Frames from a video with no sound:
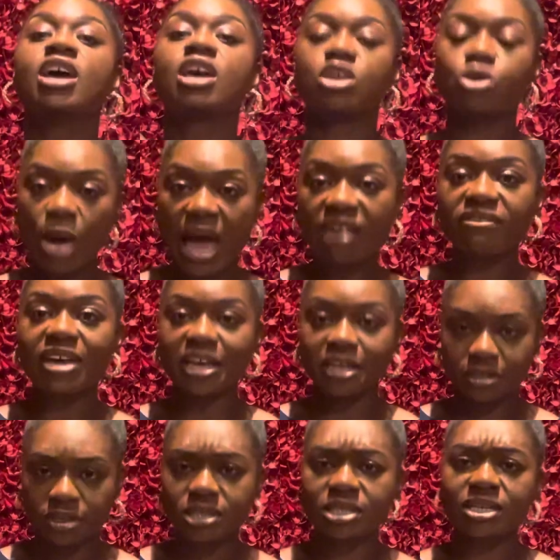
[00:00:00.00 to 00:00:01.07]
you have
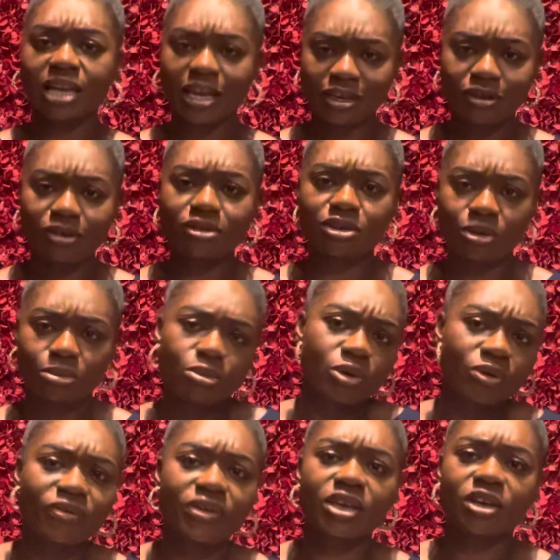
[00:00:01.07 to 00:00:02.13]
energy, like you're
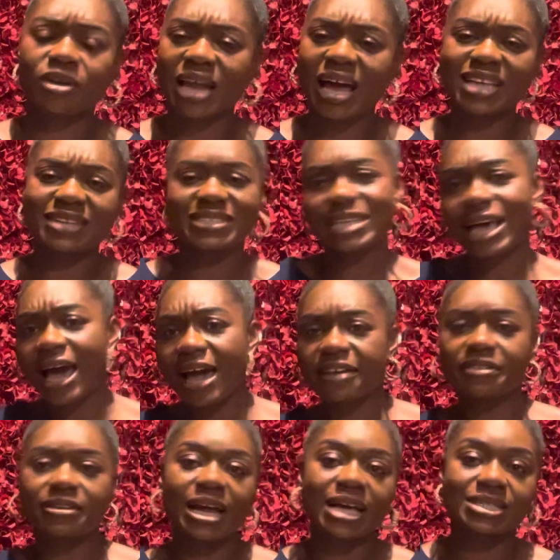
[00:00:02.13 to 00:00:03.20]
moving. You're not tired.
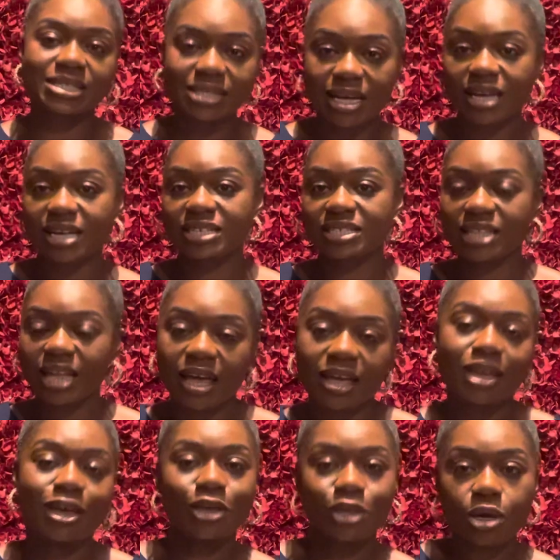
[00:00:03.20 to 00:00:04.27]
You're not sluggish. Like
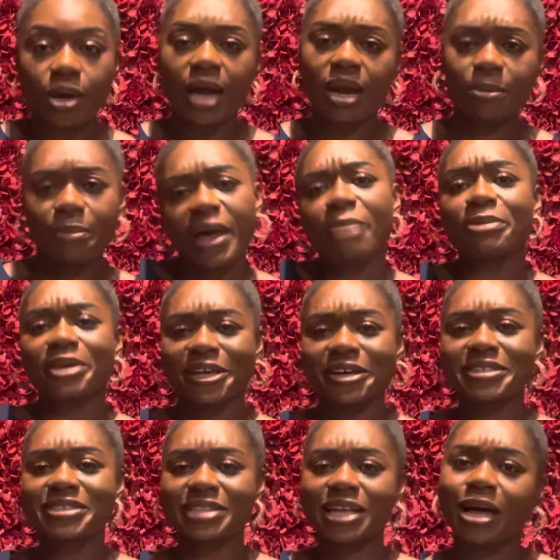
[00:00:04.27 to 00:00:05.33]
you got a pep in your
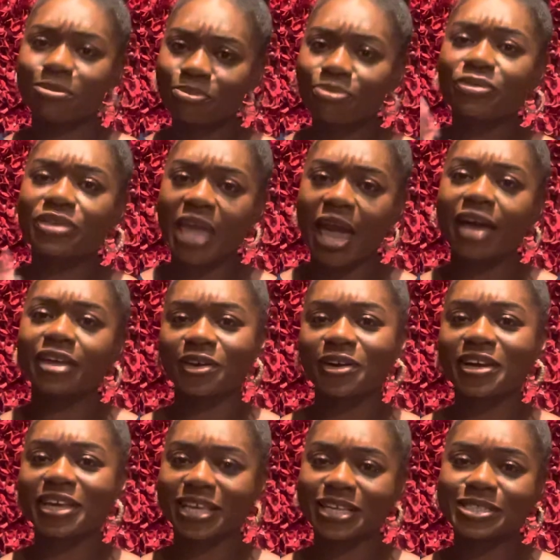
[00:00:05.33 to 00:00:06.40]
step. Yeah, you're
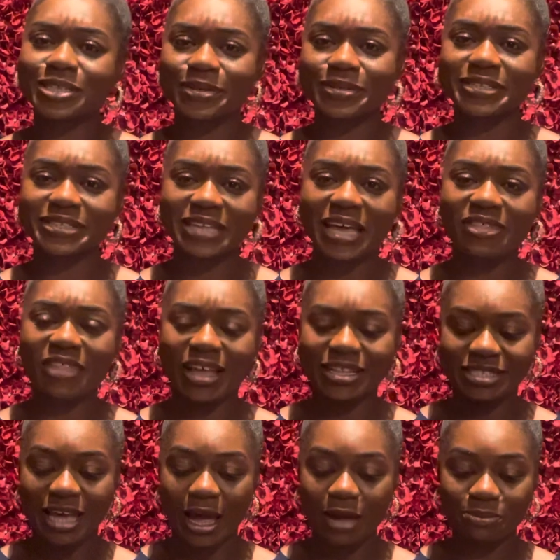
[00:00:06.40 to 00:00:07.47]
in ketosis at that
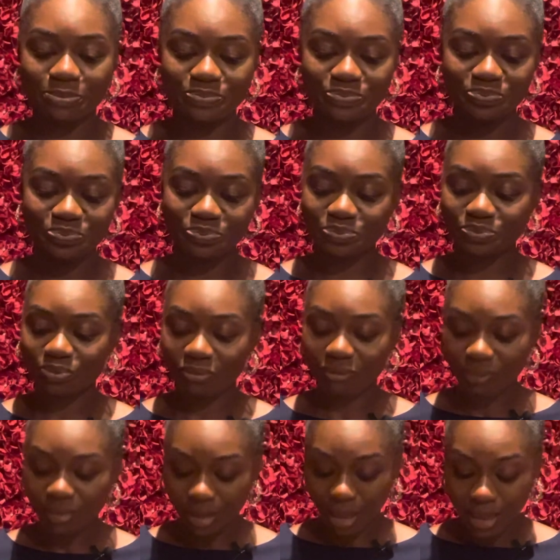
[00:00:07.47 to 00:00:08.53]
time.
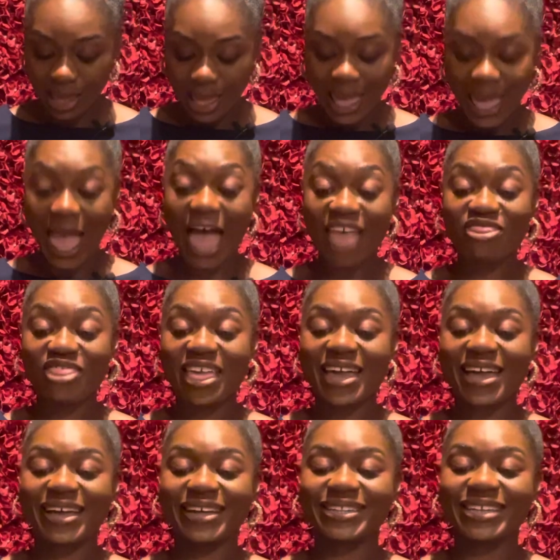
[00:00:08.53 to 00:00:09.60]
And
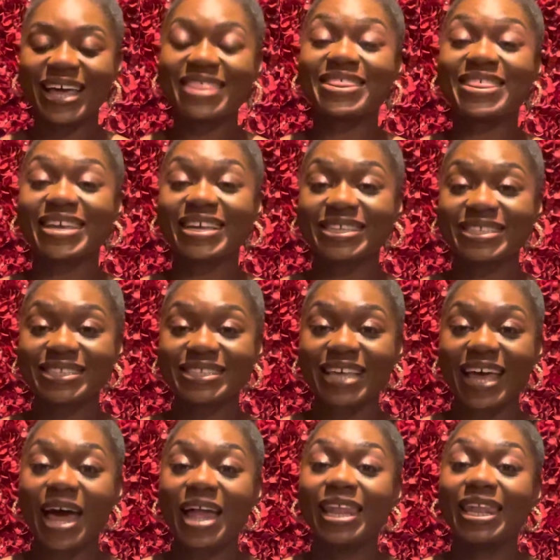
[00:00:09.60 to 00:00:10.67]
then this
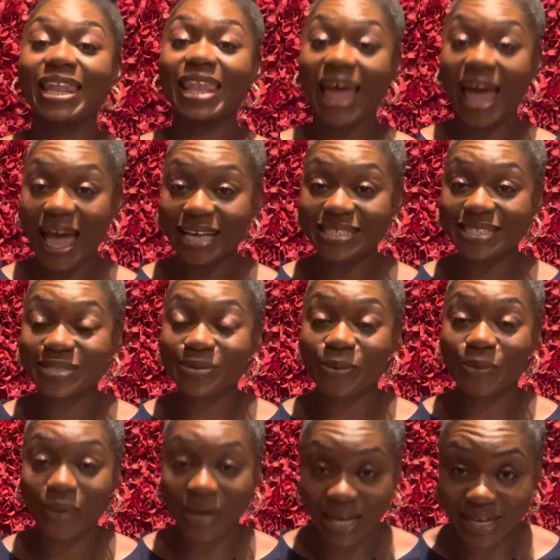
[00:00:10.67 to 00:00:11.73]
last
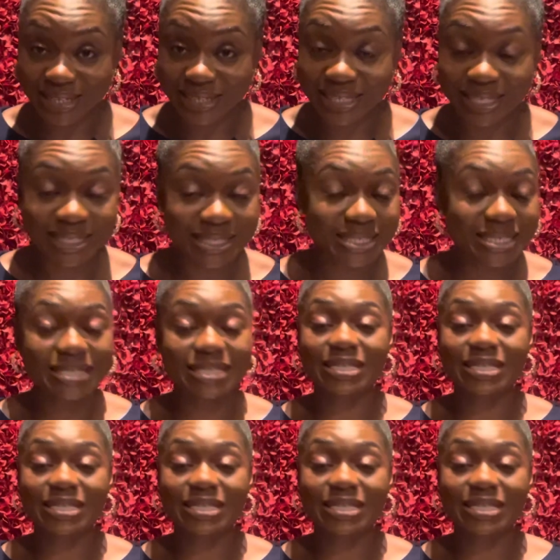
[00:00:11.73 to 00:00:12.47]
one, this is